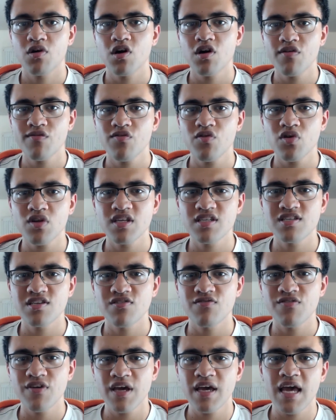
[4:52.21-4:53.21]
Overall it's
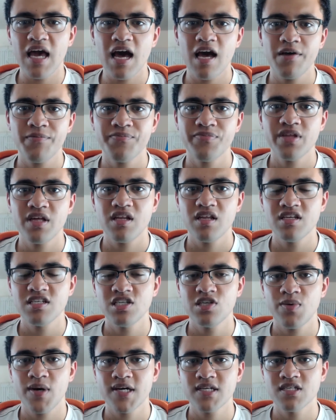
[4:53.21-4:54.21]
a great app that
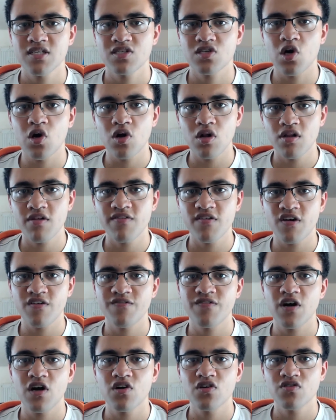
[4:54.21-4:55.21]
lets you access all of
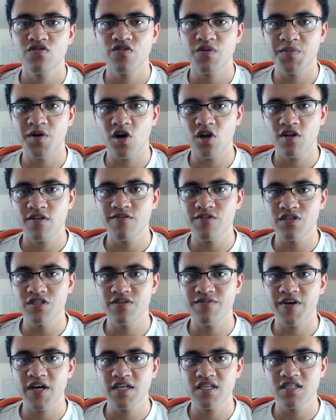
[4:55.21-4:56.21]
your files from all of your
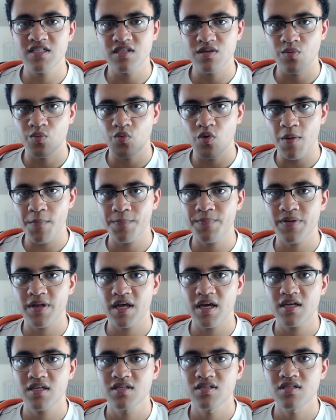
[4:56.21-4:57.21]
devices in one
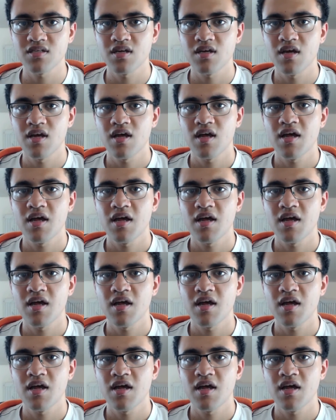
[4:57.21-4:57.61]
place,